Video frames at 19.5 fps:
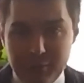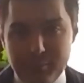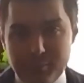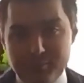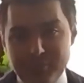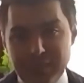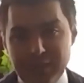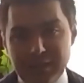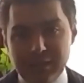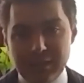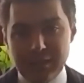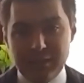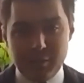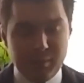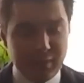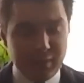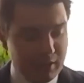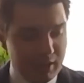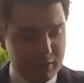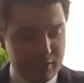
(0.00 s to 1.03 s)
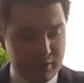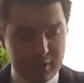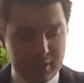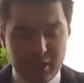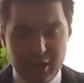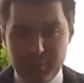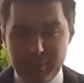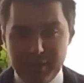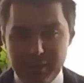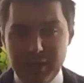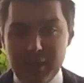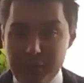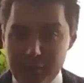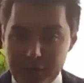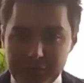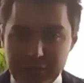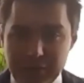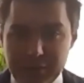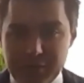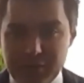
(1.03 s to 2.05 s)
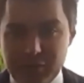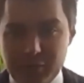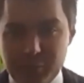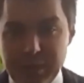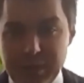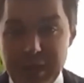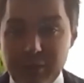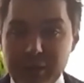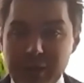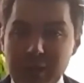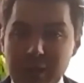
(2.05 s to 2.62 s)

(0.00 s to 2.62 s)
Leave them under a cupboard. They'll start to sprout.